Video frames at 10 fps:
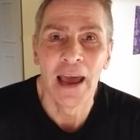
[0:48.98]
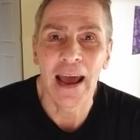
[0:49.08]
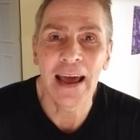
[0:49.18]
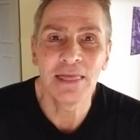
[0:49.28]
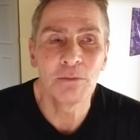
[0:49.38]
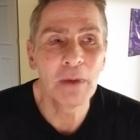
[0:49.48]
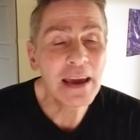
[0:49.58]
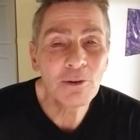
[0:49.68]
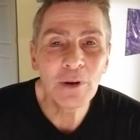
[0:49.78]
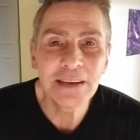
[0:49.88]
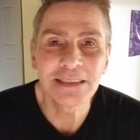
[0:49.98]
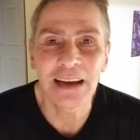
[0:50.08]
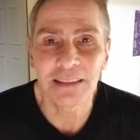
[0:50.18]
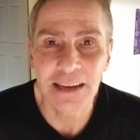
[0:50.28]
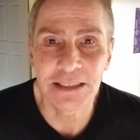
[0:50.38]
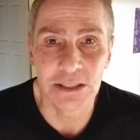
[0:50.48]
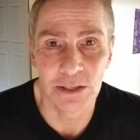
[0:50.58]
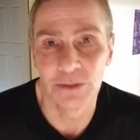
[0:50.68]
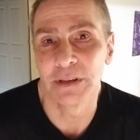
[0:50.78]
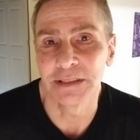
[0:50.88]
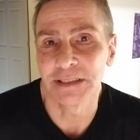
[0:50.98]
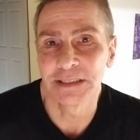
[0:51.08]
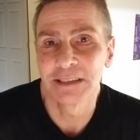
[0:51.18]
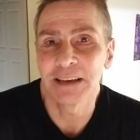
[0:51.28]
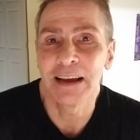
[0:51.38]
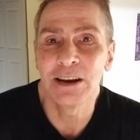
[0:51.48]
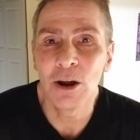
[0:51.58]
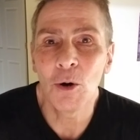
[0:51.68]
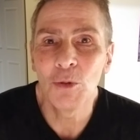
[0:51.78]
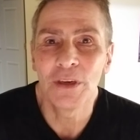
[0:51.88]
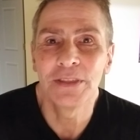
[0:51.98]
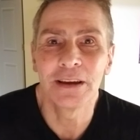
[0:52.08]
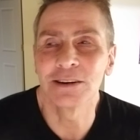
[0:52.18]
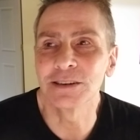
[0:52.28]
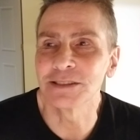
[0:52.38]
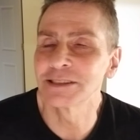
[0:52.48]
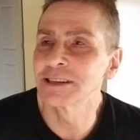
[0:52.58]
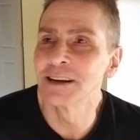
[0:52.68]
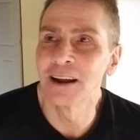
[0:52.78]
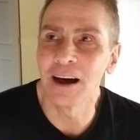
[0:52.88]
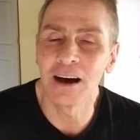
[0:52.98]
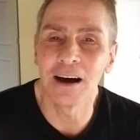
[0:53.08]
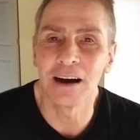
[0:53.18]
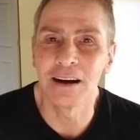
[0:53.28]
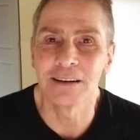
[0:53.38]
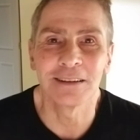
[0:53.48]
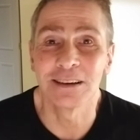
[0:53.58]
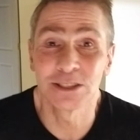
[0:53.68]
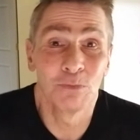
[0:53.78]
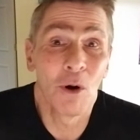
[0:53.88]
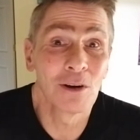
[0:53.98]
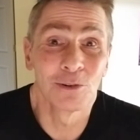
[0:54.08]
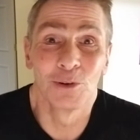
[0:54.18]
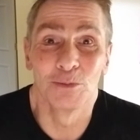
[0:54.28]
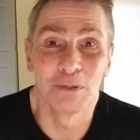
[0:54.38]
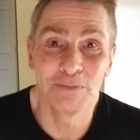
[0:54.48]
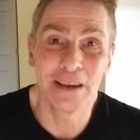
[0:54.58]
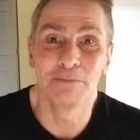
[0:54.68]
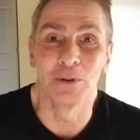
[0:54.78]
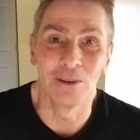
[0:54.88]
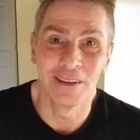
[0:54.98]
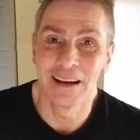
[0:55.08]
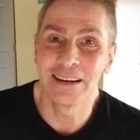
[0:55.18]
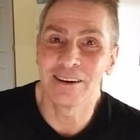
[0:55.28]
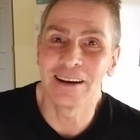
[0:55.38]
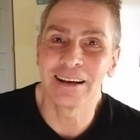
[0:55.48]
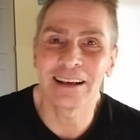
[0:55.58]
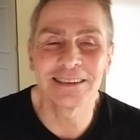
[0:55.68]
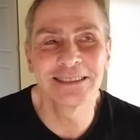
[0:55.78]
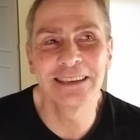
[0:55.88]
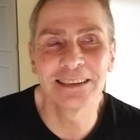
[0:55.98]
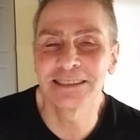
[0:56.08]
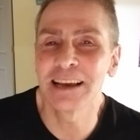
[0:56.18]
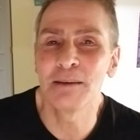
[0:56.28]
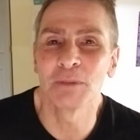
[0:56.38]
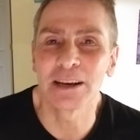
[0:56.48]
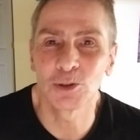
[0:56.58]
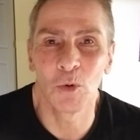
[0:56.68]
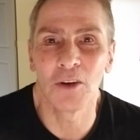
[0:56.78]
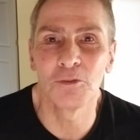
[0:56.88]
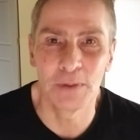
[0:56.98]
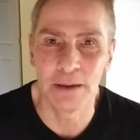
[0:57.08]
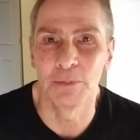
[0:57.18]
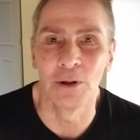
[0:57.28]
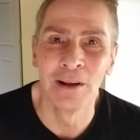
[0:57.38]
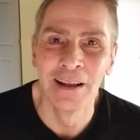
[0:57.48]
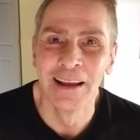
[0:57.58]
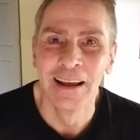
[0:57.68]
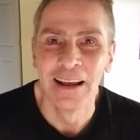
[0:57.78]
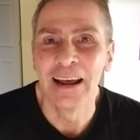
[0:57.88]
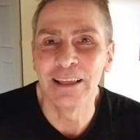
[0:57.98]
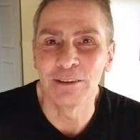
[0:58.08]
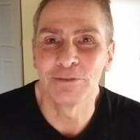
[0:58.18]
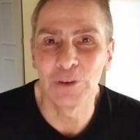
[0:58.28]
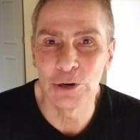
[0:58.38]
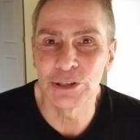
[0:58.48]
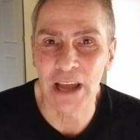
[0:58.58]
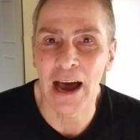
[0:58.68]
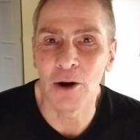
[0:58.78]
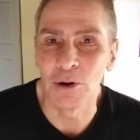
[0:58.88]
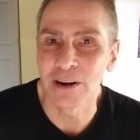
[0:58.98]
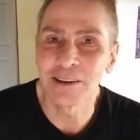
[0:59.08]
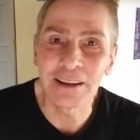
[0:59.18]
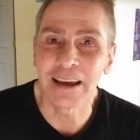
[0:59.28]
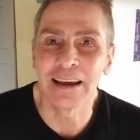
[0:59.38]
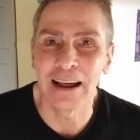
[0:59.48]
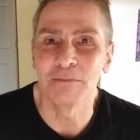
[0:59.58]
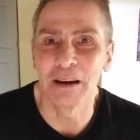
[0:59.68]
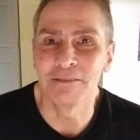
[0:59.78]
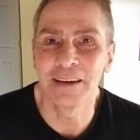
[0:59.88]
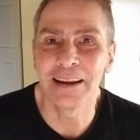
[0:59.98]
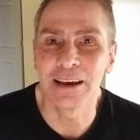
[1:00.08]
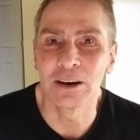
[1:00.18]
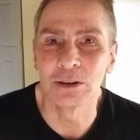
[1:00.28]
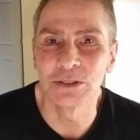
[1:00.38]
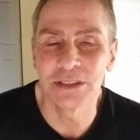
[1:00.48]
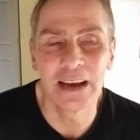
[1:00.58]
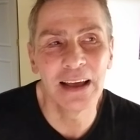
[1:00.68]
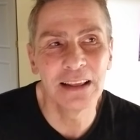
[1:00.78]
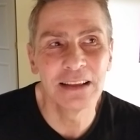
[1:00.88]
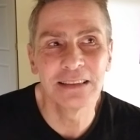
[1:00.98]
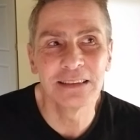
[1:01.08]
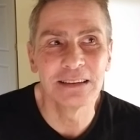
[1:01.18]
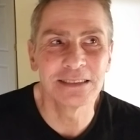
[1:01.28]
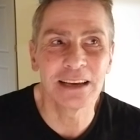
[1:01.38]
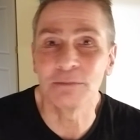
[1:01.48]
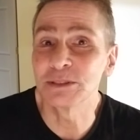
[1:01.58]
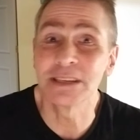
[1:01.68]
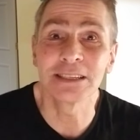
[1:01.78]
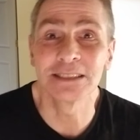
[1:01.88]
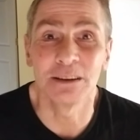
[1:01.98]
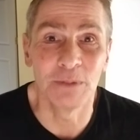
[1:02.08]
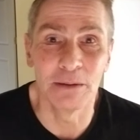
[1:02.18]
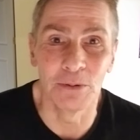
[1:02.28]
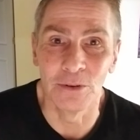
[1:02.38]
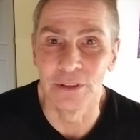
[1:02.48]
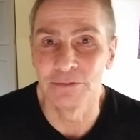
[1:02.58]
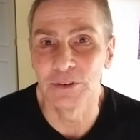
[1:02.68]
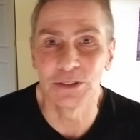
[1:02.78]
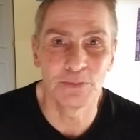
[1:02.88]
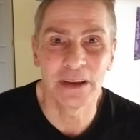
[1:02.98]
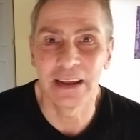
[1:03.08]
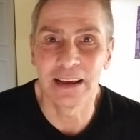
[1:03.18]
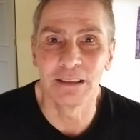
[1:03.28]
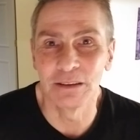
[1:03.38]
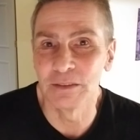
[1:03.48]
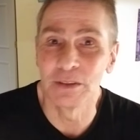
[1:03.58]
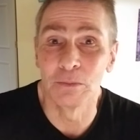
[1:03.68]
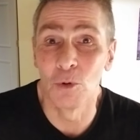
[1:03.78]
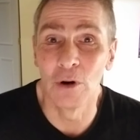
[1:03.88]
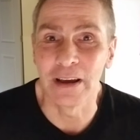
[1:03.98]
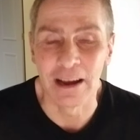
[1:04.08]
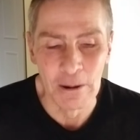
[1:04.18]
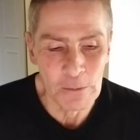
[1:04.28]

And the main reason I like to do this is because I know that there's a small group of people, you know, I'll see the same like 12 people in the first hour clicking on my videos and the same 60 people in the first beginning of the morning.